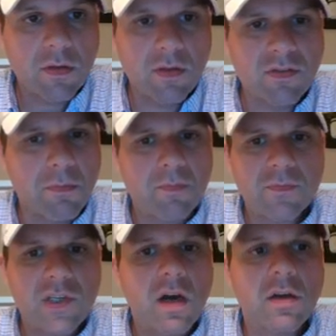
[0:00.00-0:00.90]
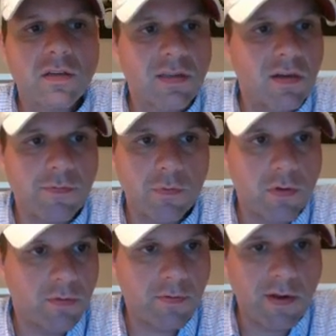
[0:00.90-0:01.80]
There's a ton of stuff on
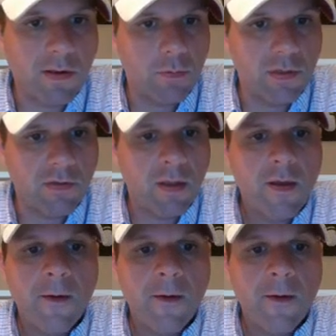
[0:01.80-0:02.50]
here for Halloween.